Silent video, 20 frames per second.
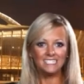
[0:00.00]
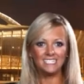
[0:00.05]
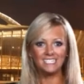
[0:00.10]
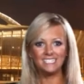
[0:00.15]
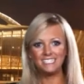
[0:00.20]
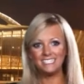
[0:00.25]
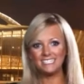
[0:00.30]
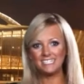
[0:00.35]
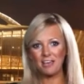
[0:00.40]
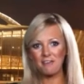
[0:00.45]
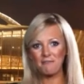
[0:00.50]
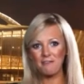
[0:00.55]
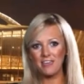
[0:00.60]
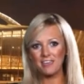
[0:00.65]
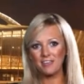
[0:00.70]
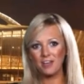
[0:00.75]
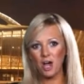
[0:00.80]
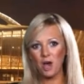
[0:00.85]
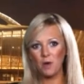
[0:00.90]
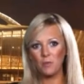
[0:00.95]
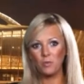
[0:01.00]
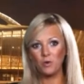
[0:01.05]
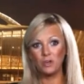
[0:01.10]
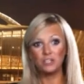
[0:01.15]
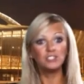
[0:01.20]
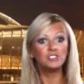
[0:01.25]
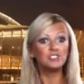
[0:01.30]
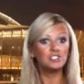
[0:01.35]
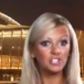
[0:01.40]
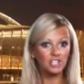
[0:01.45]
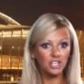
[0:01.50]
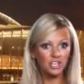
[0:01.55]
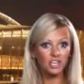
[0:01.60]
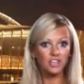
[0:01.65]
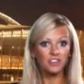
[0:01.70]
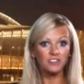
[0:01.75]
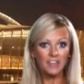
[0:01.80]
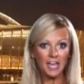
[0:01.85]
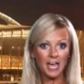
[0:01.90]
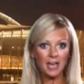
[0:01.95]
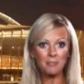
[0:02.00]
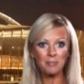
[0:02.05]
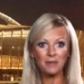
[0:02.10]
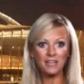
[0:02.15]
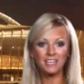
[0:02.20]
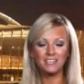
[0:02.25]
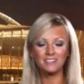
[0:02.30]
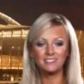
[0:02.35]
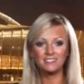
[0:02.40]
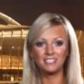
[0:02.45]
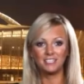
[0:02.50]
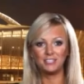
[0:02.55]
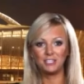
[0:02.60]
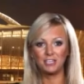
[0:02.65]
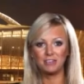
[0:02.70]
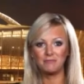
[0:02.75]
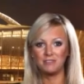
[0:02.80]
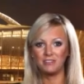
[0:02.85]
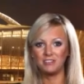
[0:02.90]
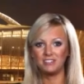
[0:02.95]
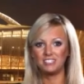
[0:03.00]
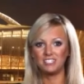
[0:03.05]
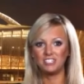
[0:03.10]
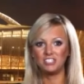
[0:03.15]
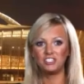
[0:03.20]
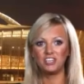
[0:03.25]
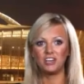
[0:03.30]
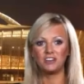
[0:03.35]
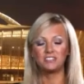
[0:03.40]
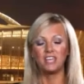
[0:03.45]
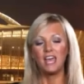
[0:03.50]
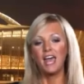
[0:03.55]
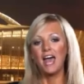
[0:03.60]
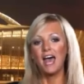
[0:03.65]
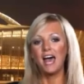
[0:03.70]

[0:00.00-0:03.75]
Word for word: City's FA Cup win secured their place in the Community Shield,